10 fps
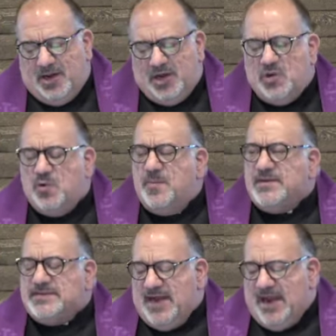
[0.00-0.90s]
You will be
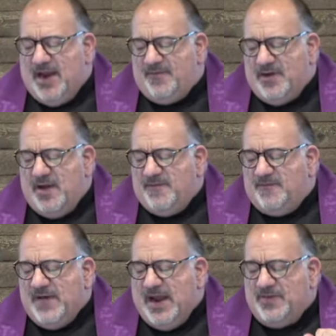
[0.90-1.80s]
saved,
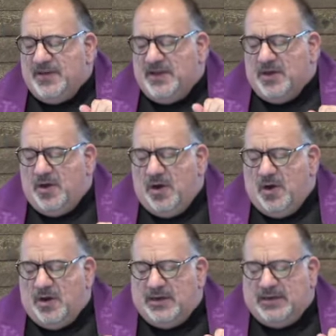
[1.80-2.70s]
faith in the
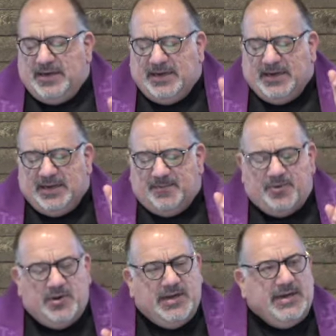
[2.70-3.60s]
heart, leading and
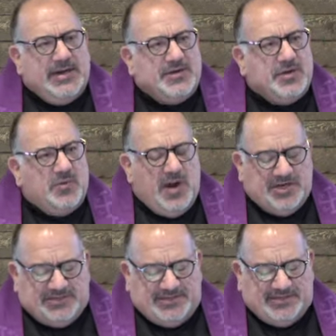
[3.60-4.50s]
putting into the
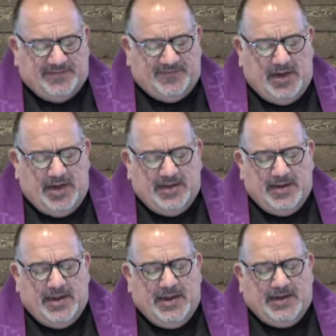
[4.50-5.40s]
righteousness of God,
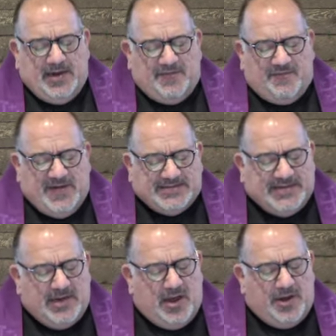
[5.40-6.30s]

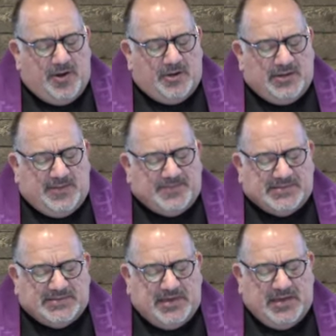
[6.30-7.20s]
confessing on our
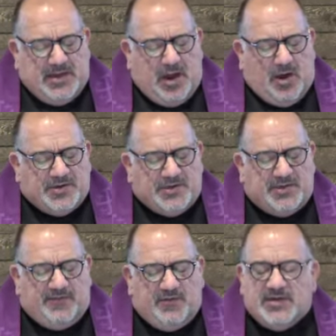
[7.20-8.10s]
lips our
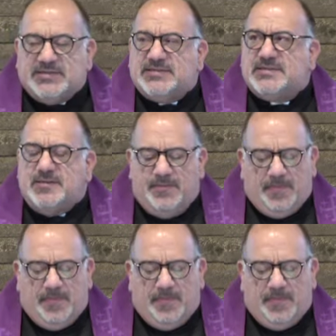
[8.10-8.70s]
deliverance.